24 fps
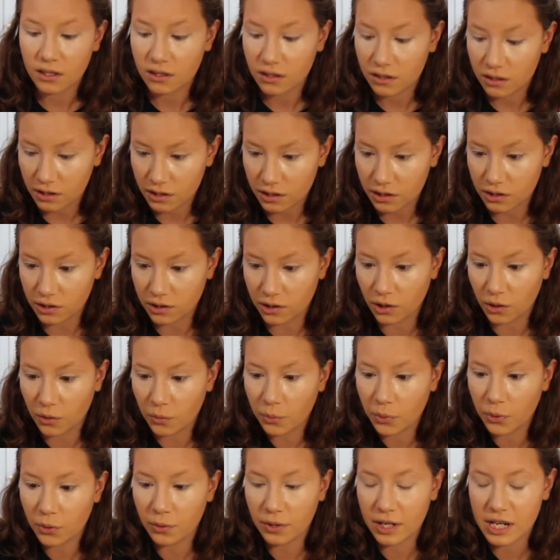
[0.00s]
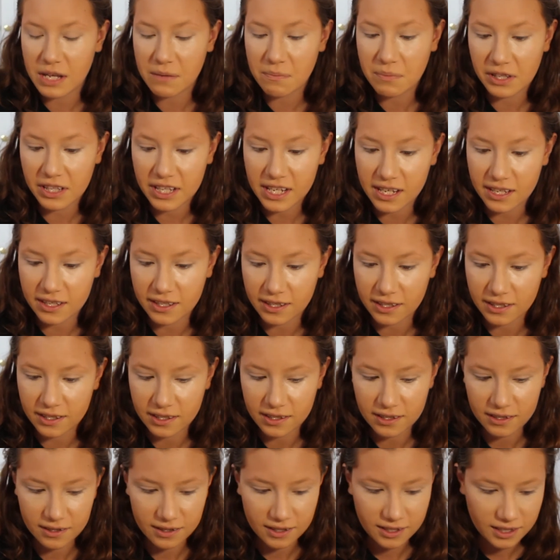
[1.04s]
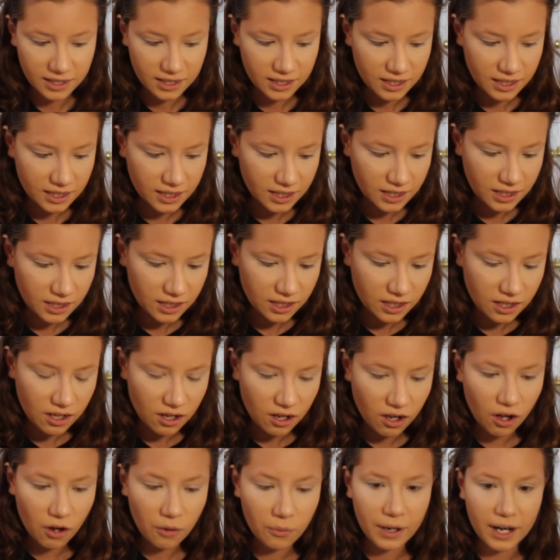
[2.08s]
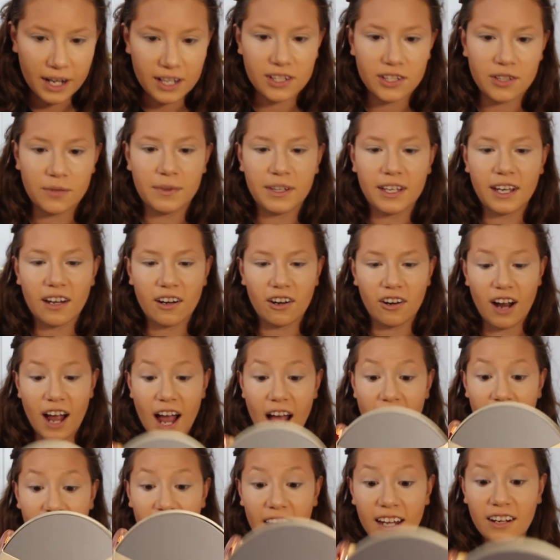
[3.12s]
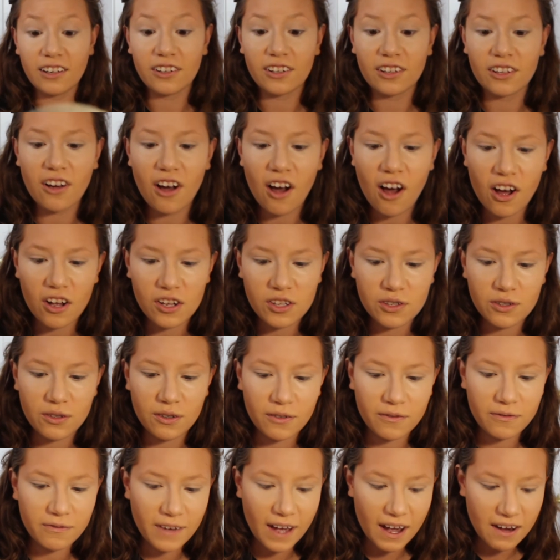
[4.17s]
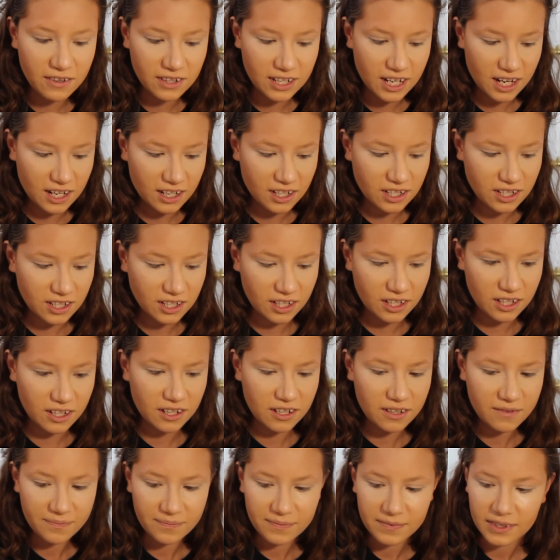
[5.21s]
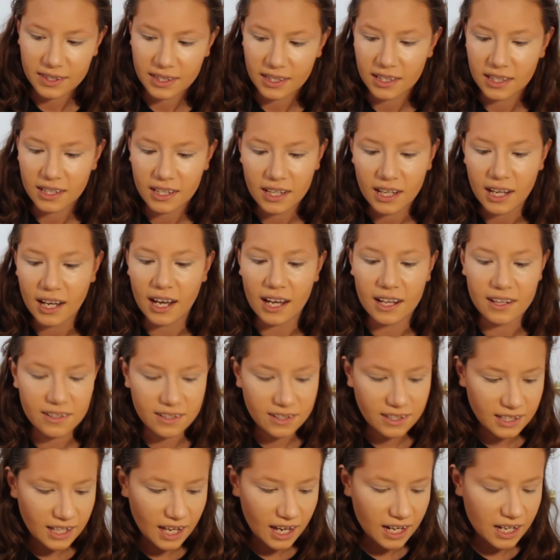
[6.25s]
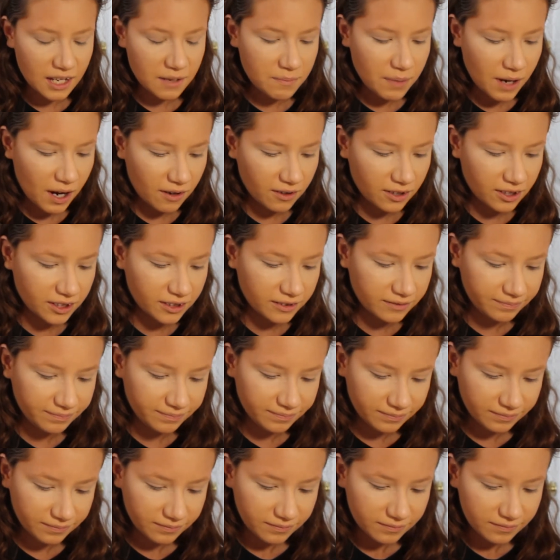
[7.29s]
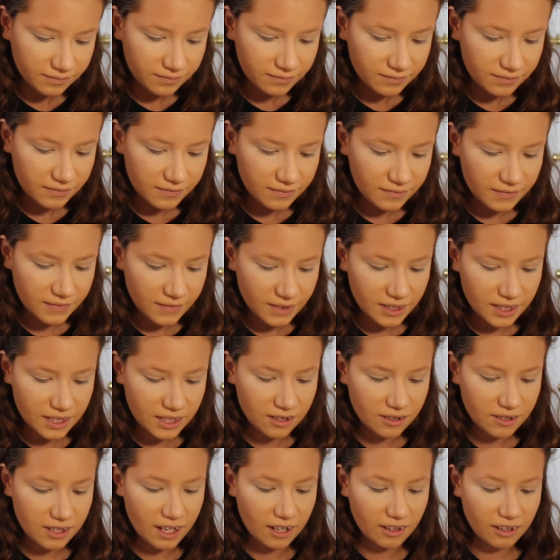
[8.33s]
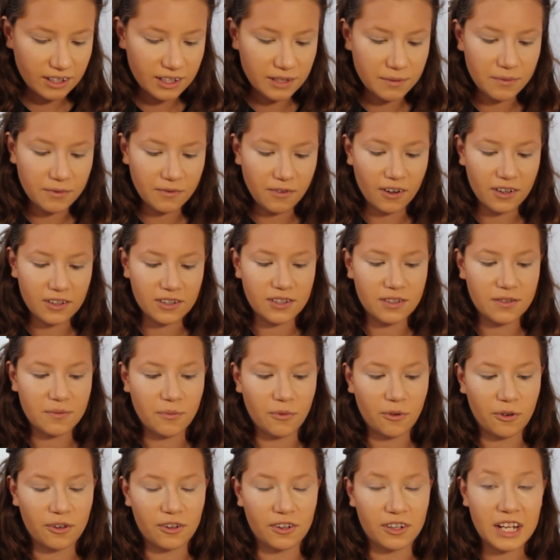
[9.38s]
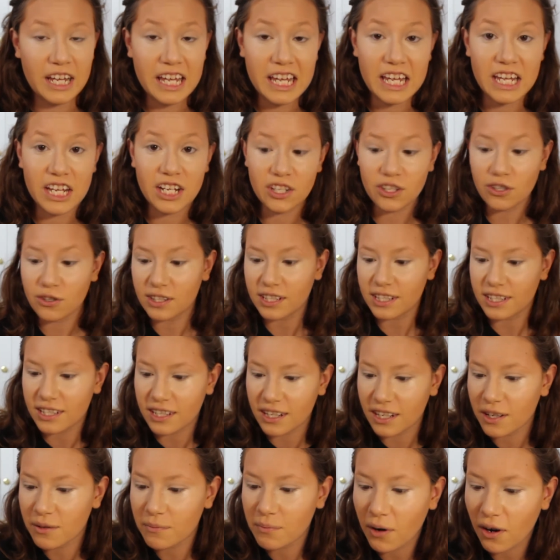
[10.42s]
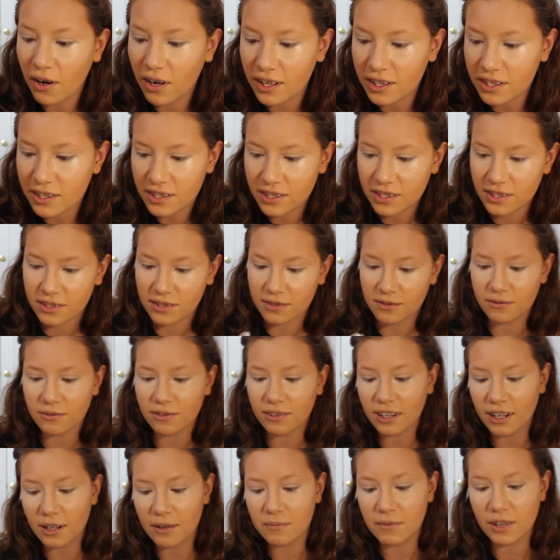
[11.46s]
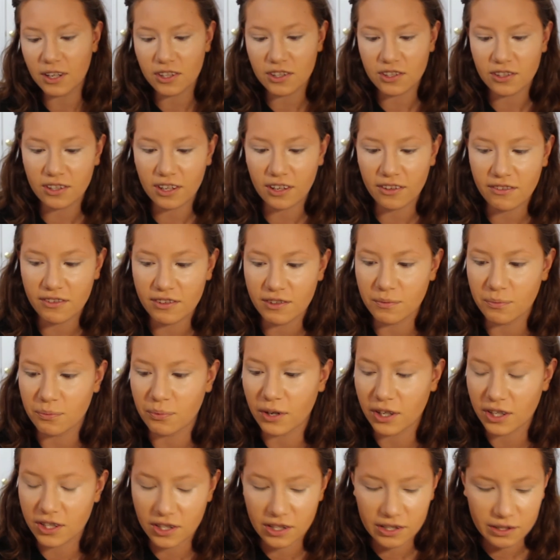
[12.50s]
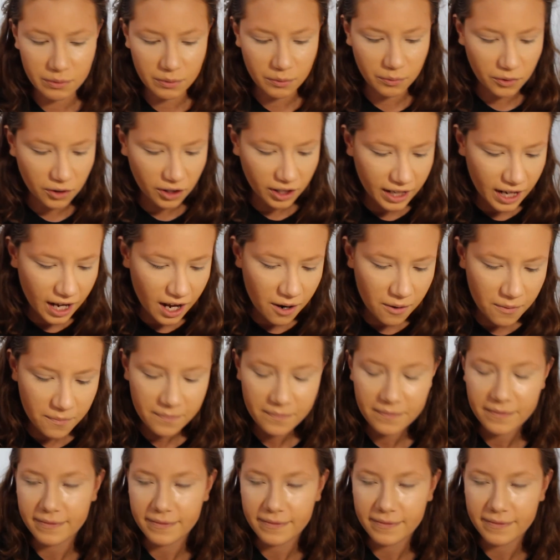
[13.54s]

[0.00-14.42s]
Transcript: Still pretty pleased. Alright, so we got our highlighter, contour, foundation, and setting powder. So now let's move on to the more interesting parts, where I'm not sure how these brushes will work out.